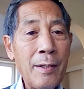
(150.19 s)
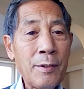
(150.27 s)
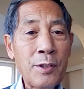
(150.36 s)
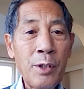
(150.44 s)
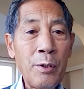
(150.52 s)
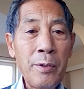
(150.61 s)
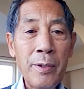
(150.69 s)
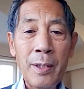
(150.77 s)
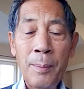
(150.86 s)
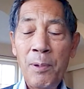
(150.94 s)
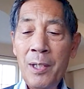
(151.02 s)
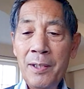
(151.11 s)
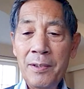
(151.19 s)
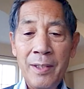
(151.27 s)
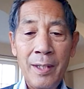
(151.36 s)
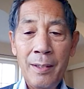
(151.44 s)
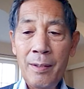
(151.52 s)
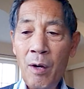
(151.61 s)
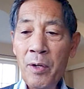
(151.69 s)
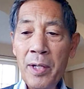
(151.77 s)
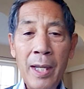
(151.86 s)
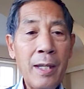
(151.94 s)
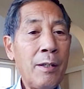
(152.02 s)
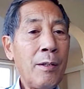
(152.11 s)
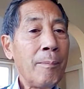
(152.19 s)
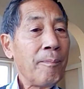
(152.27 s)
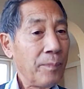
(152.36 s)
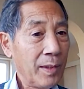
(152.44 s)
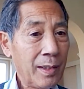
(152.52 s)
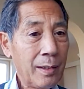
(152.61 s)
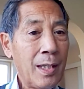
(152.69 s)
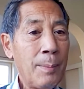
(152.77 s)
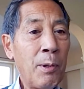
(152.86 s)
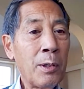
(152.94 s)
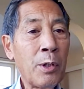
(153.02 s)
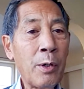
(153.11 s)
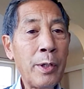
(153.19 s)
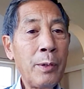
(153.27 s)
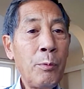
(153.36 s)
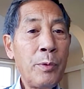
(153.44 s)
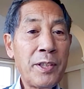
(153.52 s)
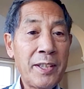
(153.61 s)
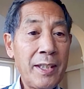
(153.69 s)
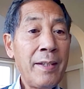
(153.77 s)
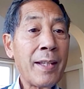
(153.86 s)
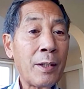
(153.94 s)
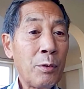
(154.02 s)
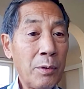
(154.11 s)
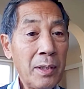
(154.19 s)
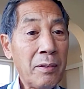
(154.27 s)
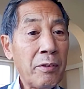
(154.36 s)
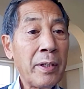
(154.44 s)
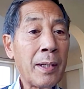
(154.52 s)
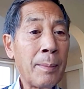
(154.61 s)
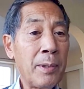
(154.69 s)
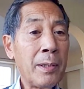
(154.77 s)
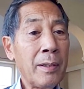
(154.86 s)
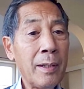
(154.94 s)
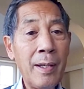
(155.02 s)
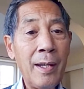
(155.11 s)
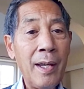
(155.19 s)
So the police say, okay, keep on going. We see that you did drink a bit,